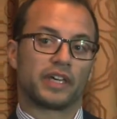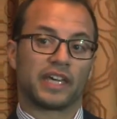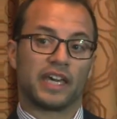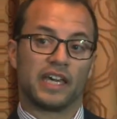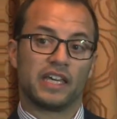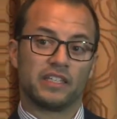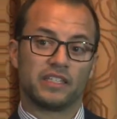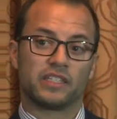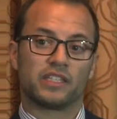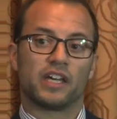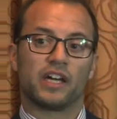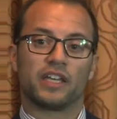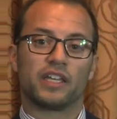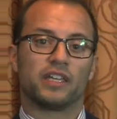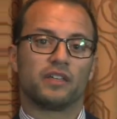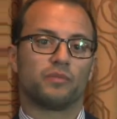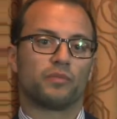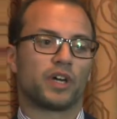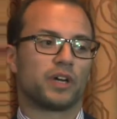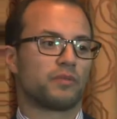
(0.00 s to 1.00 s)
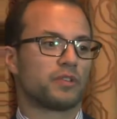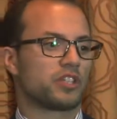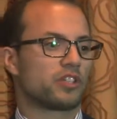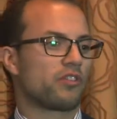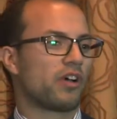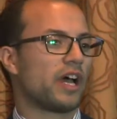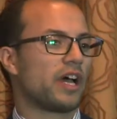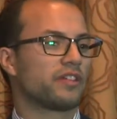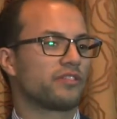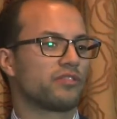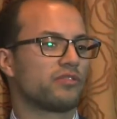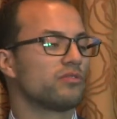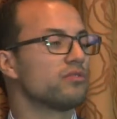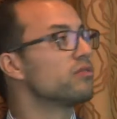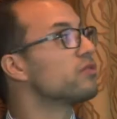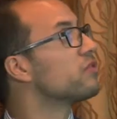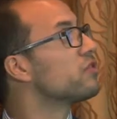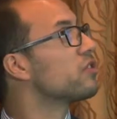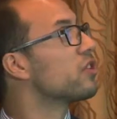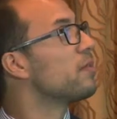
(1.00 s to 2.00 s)
case study where we try
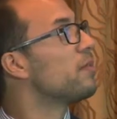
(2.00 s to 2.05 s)
to